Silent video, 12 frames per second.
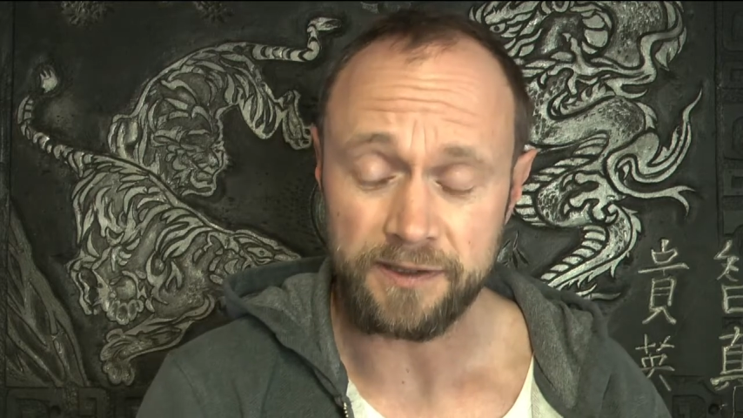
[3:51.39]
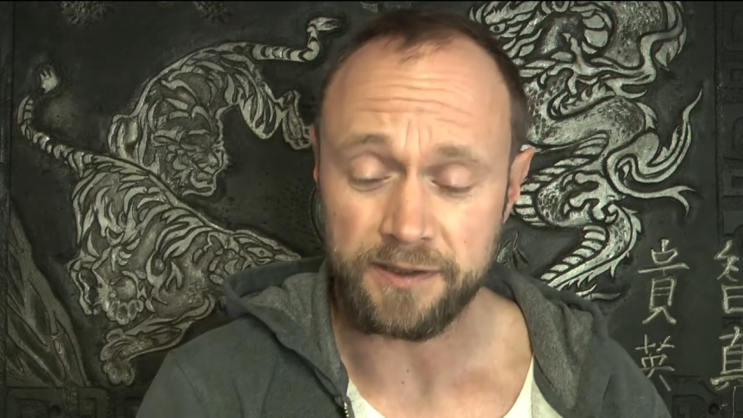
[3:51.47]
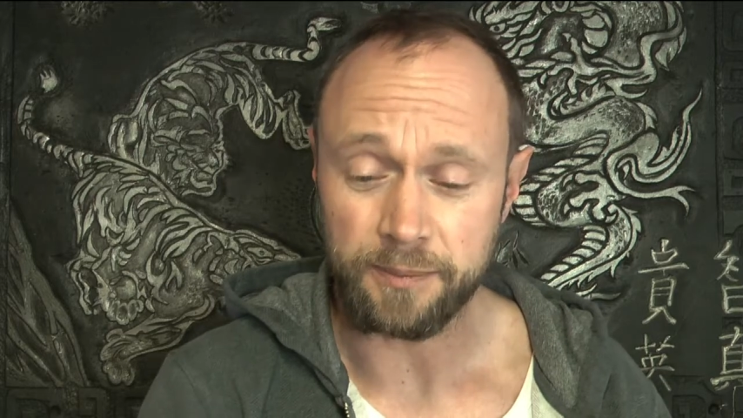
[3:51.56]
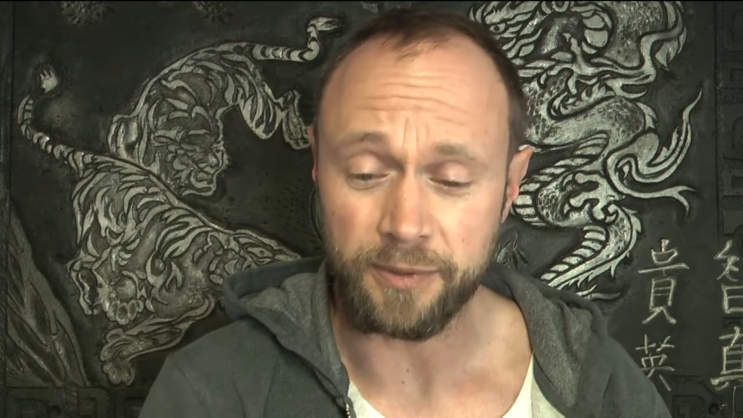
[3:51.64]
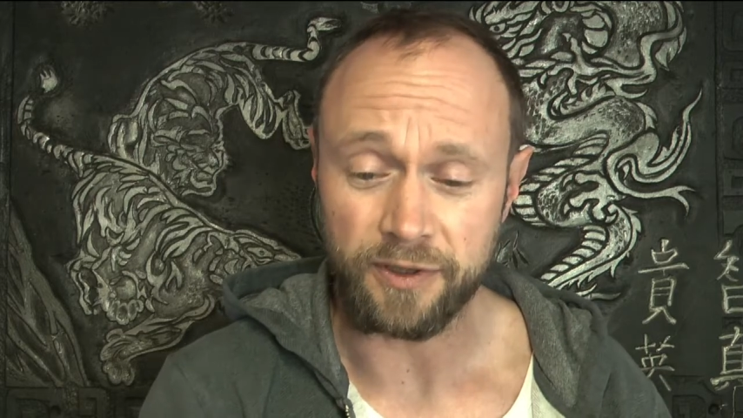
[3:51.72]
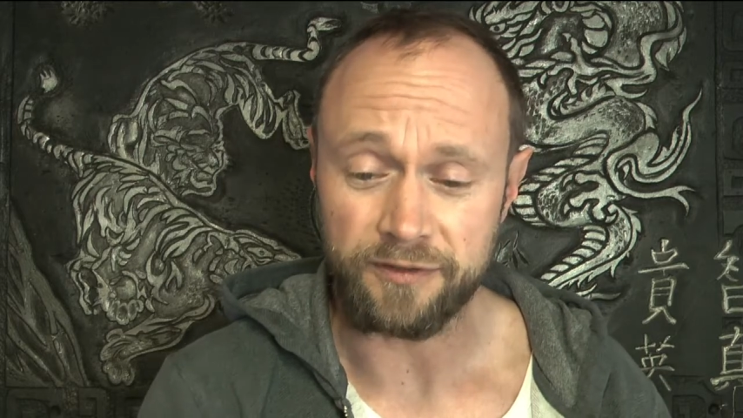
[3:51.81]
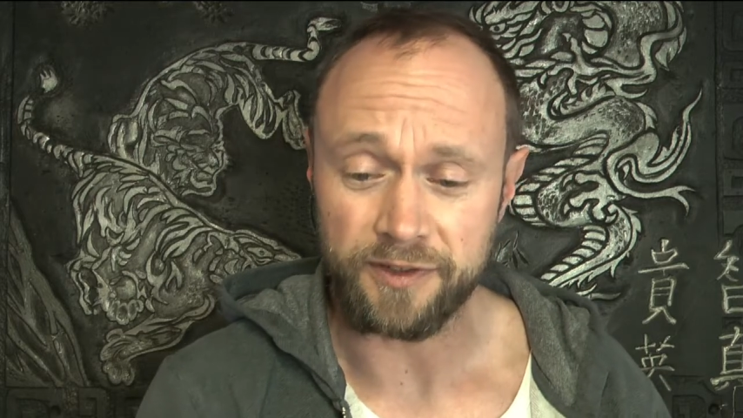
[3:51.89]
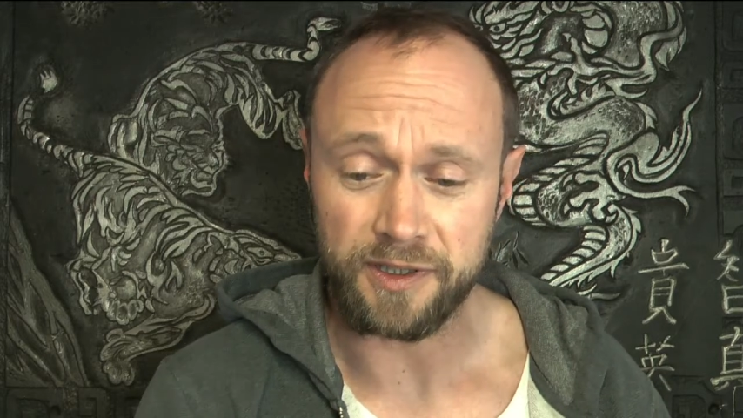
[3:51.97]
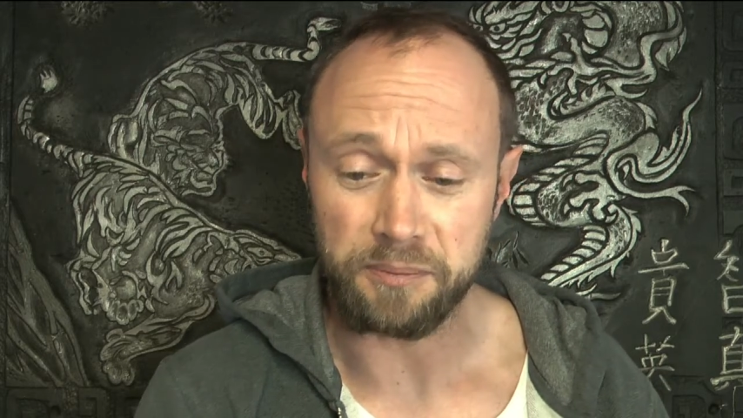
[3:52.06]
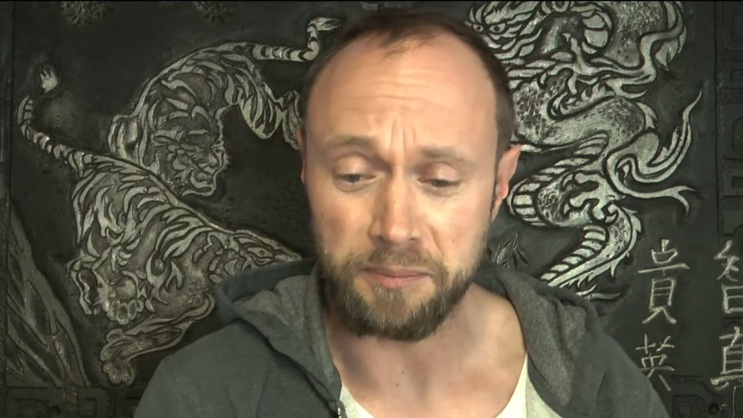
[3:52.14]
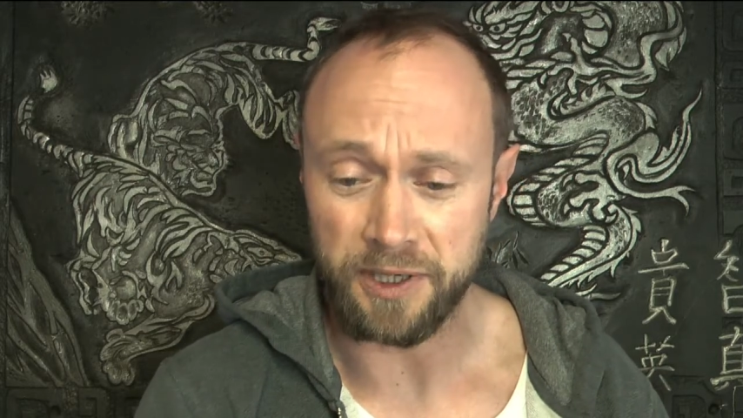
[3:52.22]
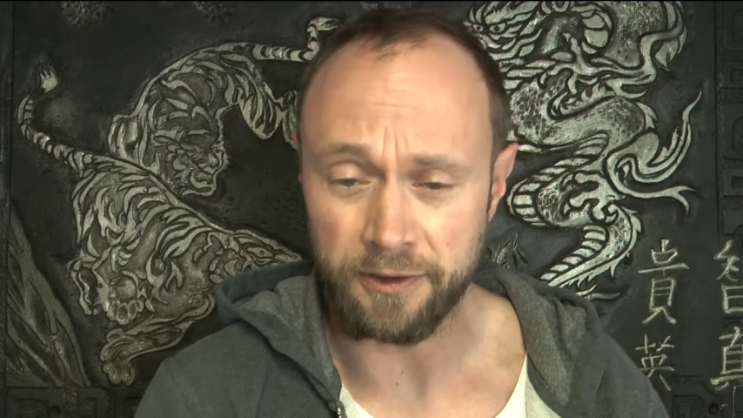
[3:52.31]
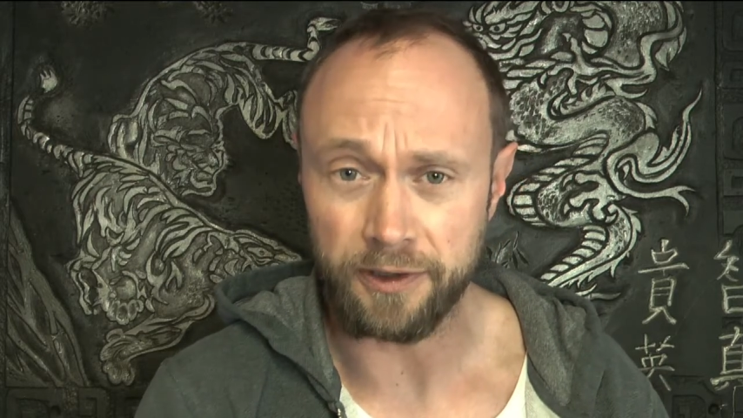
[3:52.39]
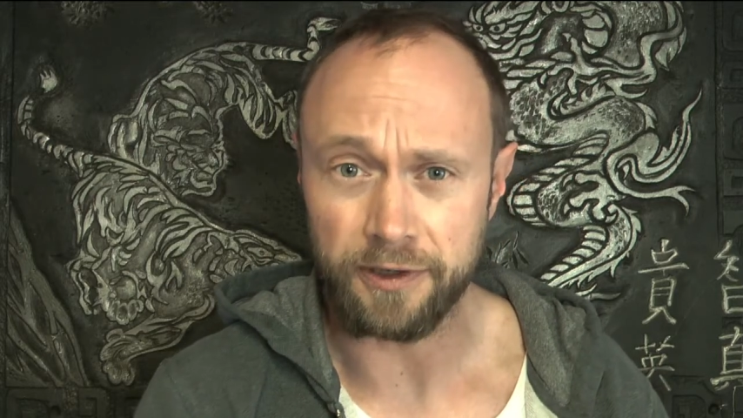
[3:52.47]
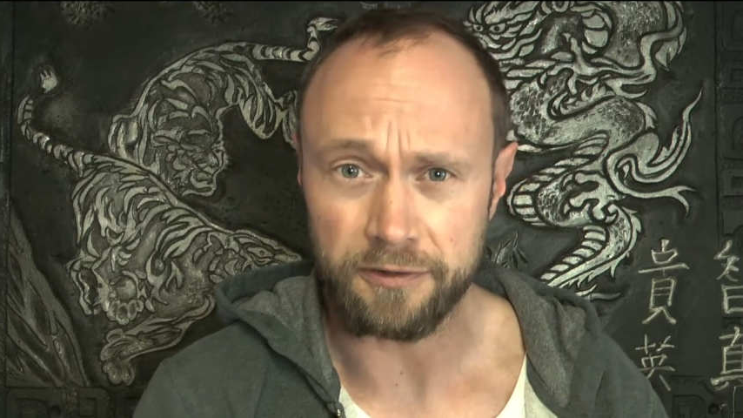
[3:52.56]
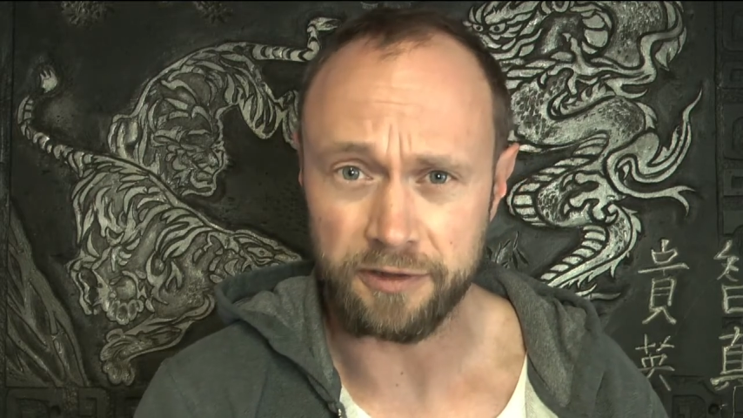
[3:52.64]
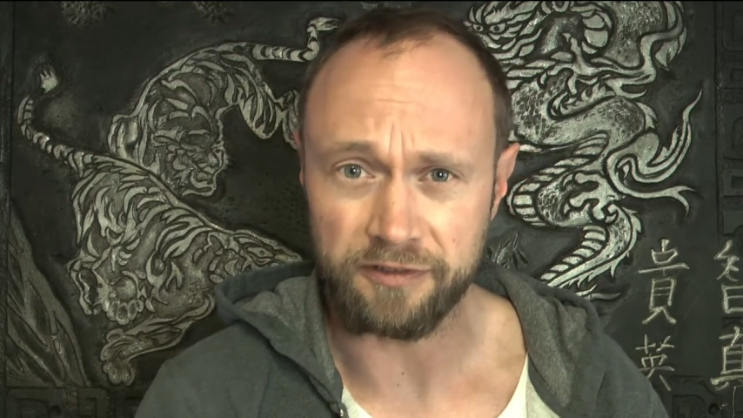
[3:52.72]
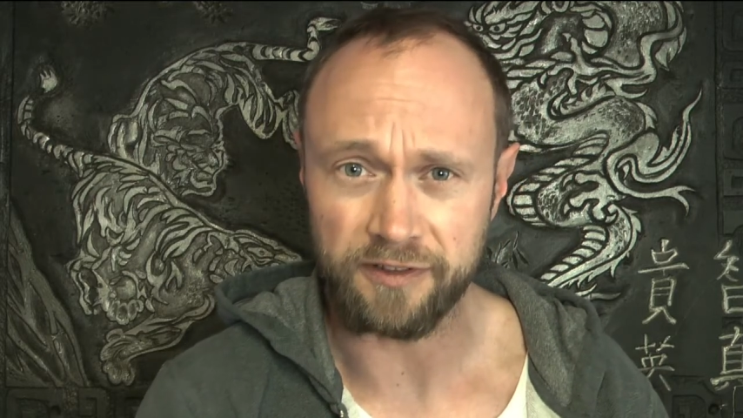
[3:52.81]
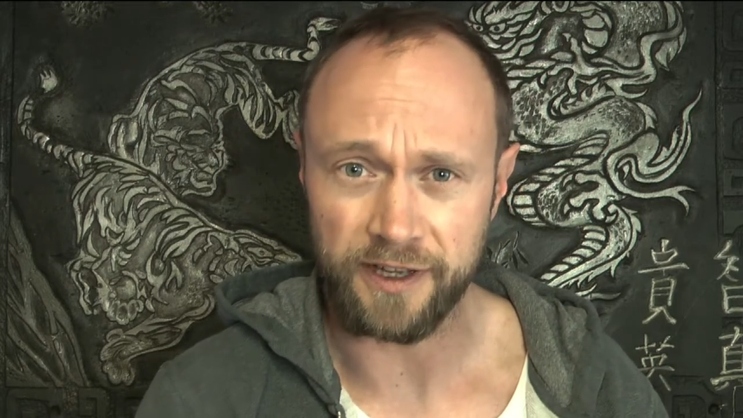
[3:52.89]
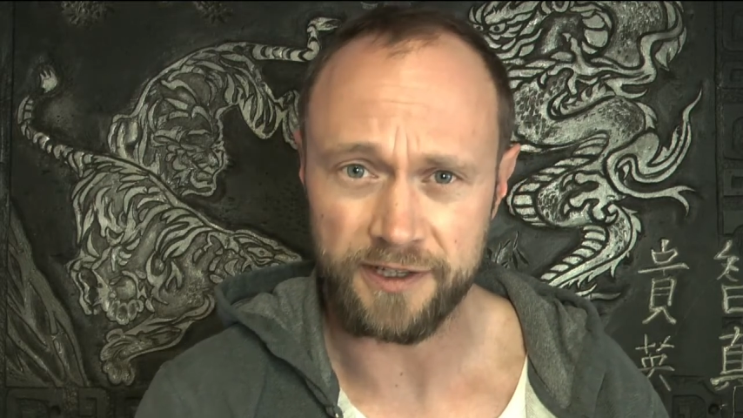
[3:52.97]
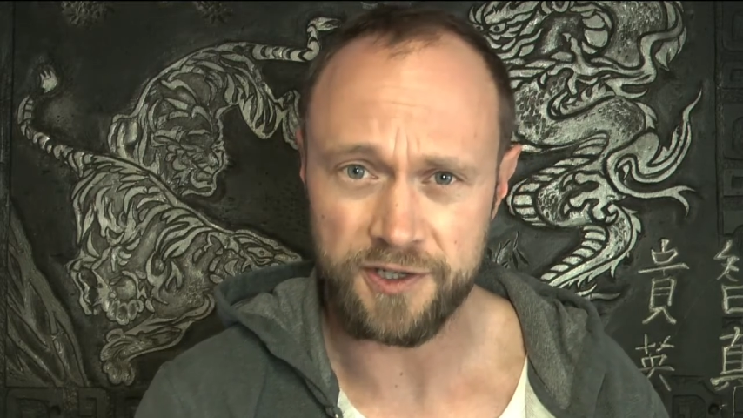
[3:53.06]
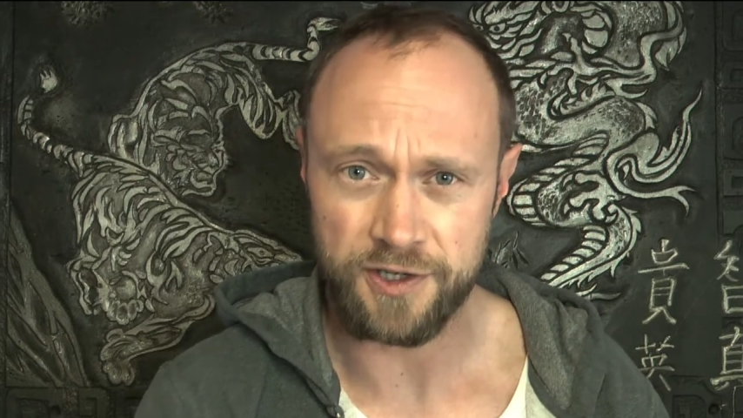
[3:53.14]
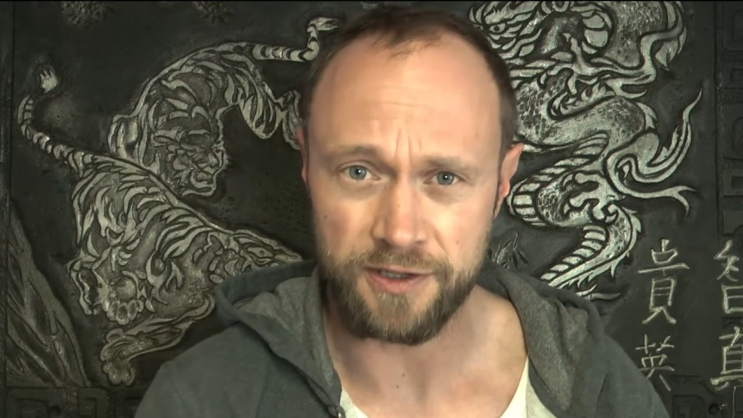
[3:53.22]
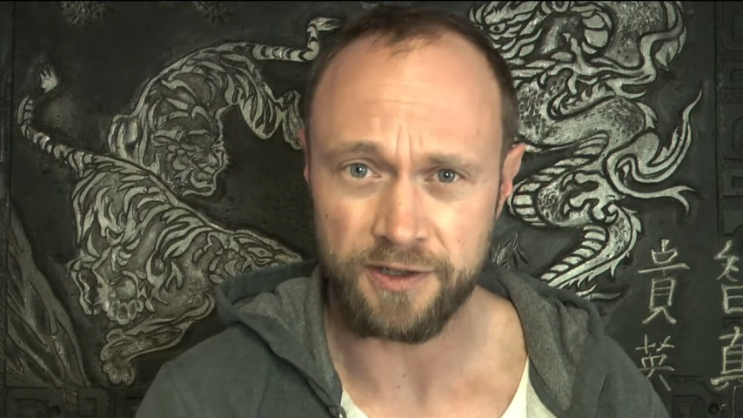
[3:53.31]
the perfect mirror
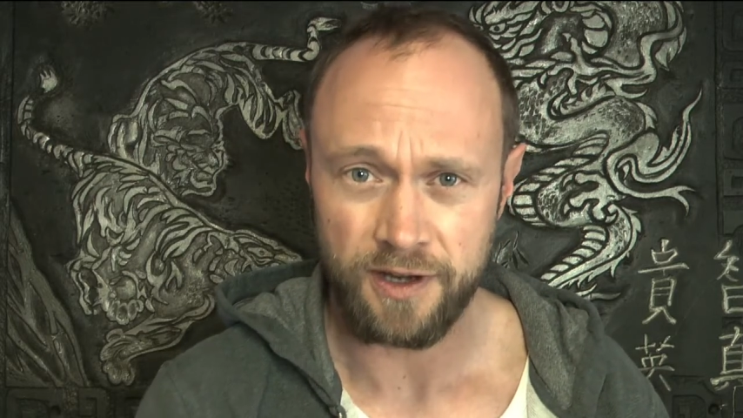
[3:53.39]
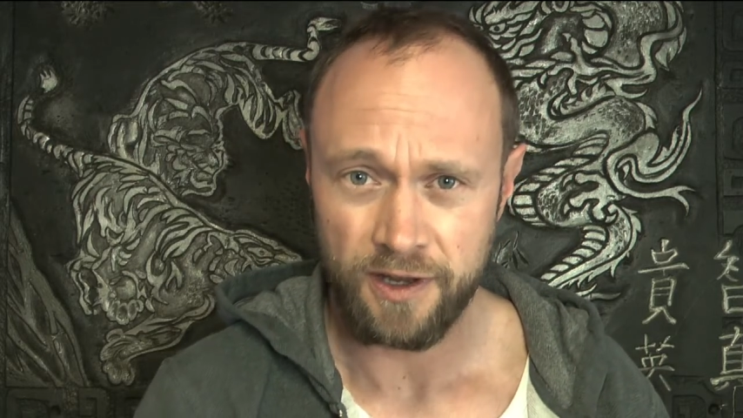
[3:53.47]
reflection